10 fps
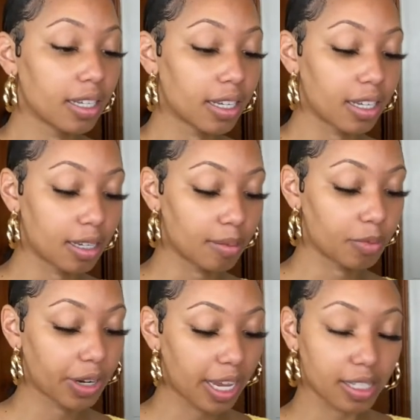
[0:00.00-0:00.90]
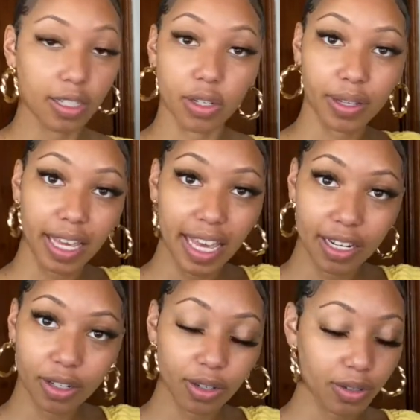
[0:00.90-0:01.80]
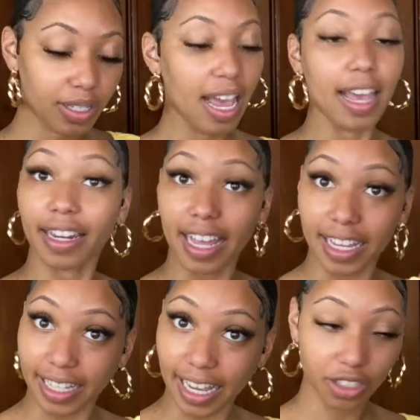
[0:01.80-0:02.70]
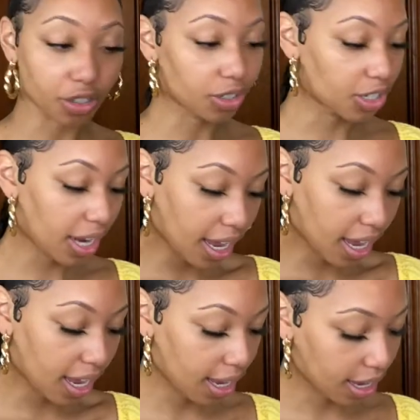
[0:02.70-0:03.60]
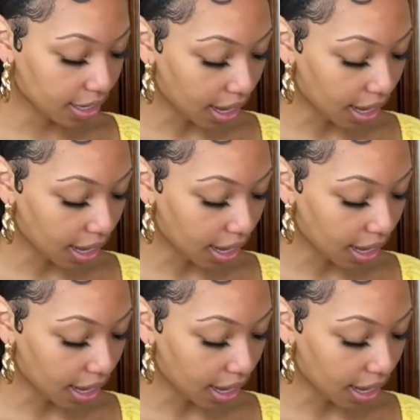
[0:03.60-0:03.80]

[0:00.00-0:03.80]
um, where it has the little handles, then it has the extra chain.